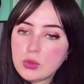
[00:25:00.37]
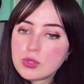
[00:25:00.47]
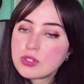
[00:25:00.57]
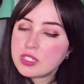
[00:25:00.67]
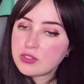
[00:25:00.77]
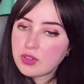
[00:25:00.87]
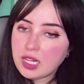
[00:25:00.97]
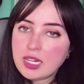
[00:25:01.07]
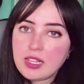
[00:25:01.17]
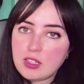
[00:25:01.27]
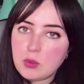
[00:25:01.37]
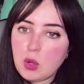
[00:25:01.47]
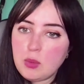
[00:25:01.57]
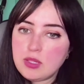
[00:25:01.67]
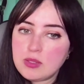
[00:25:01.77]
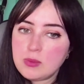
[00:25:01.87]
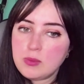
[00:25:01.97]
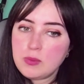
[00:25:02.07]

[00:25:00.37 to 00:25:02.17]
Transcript: a user is feeling at the moment.